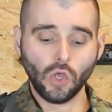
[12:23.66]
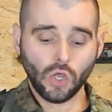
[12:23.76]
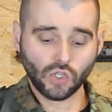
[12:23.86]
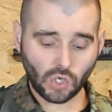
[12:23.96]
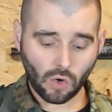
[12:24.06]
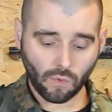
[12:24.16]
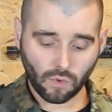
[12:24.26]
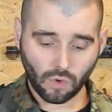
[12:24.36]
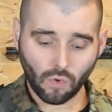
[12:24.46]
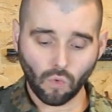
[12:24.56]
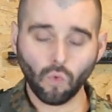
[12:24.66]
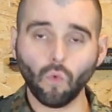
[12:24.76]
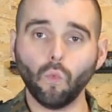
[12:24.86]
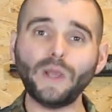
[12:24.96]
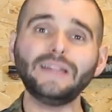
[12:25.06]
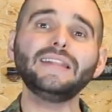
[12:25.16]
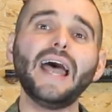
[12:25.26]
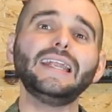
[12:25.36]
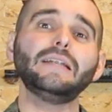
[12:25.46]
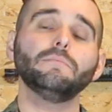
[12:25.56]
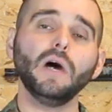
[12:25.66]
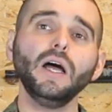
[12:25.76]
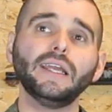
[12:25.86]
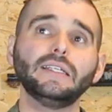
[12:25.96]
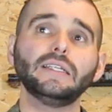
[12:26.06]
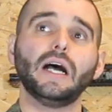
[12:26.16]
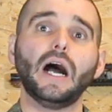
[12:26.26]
So with that in mind,